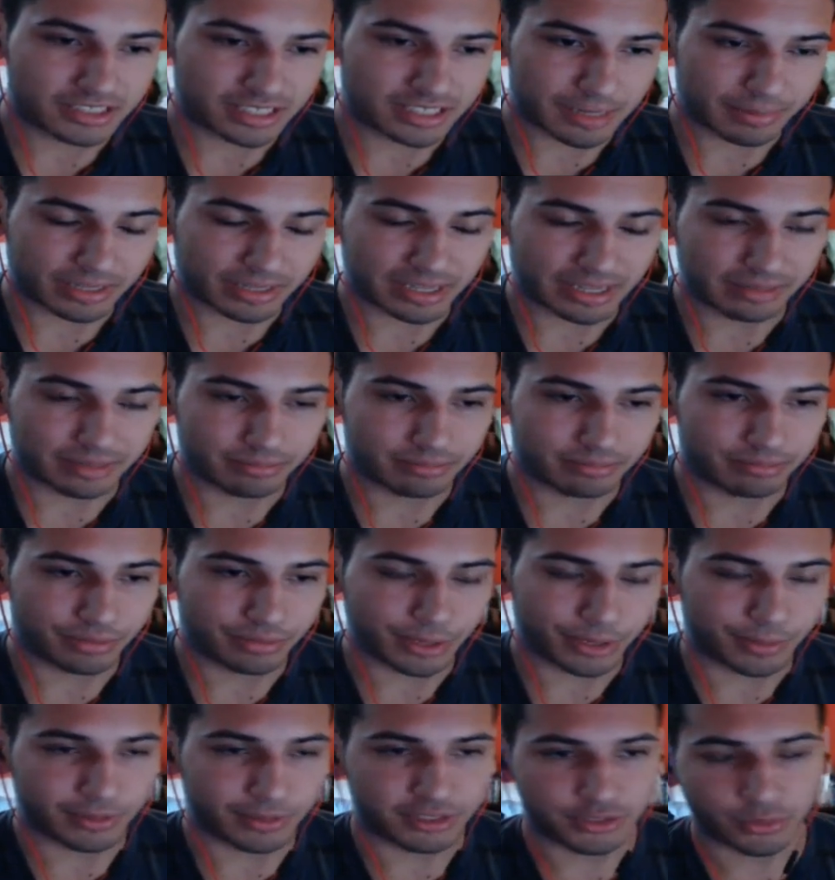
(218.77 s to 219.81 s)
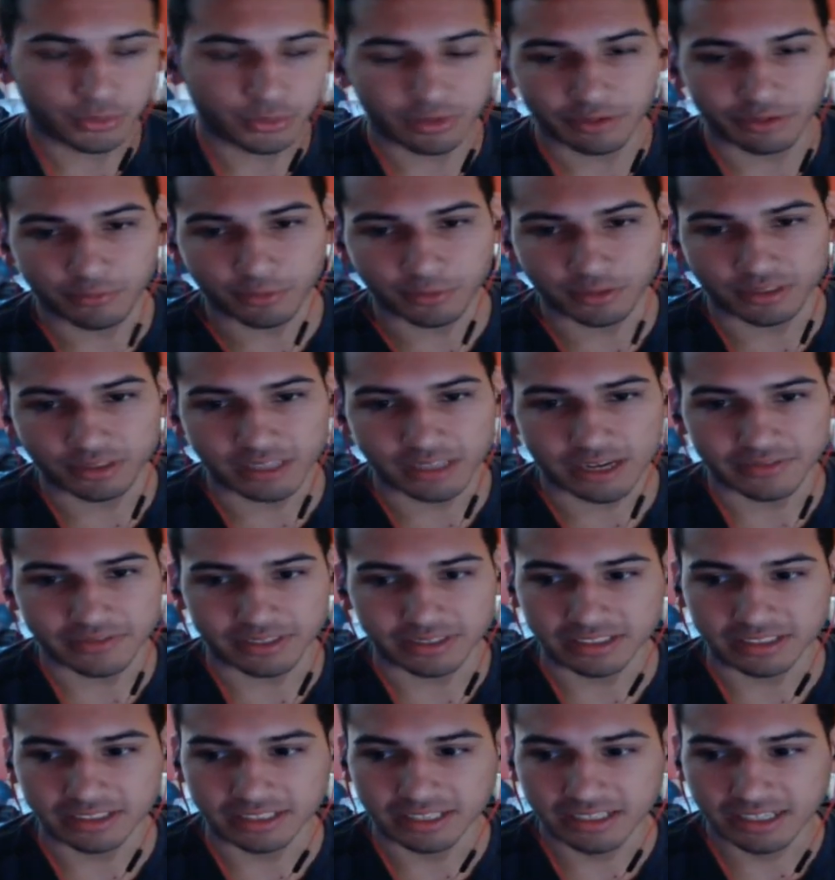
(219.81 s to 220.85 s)
I played pretty much
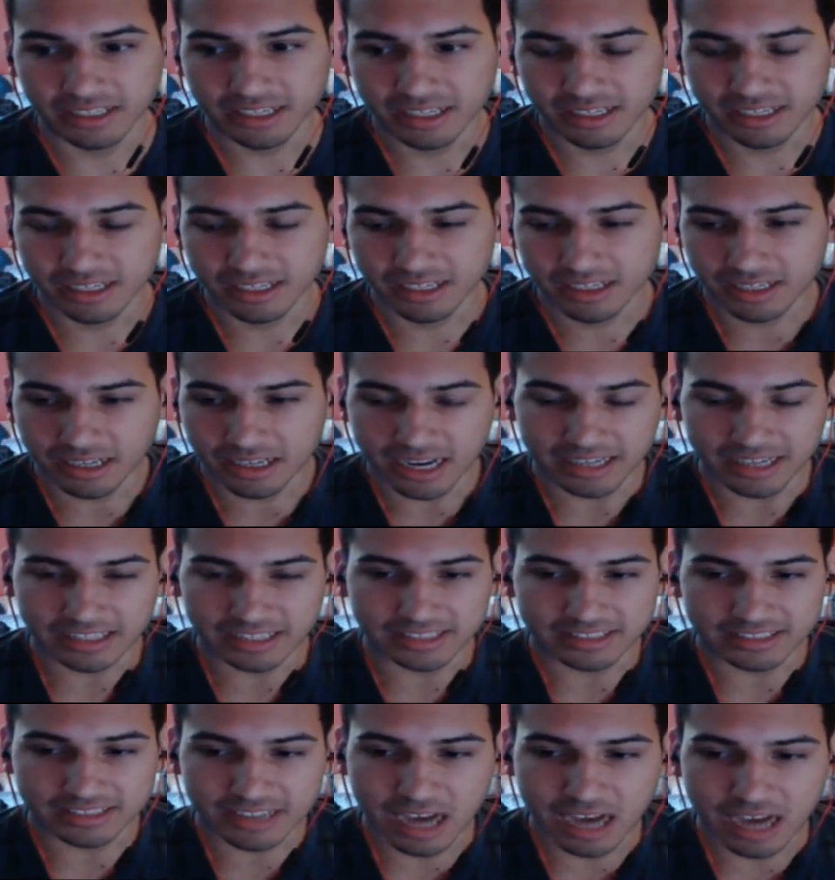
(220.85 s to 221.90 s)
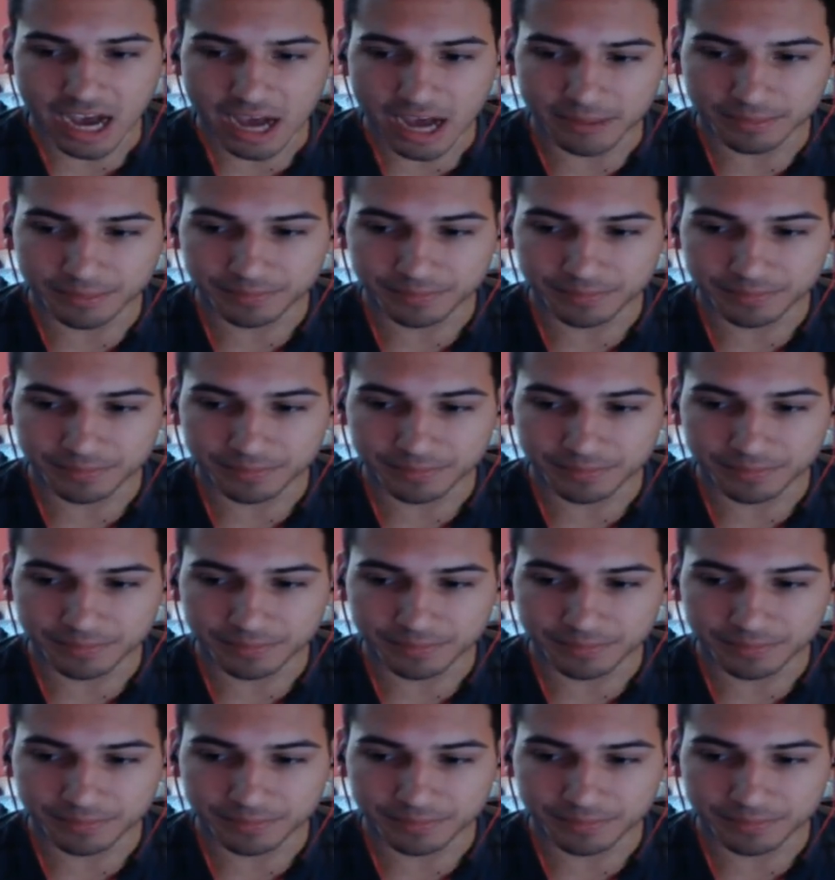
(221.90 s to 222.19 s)
24/7. I didn't stop,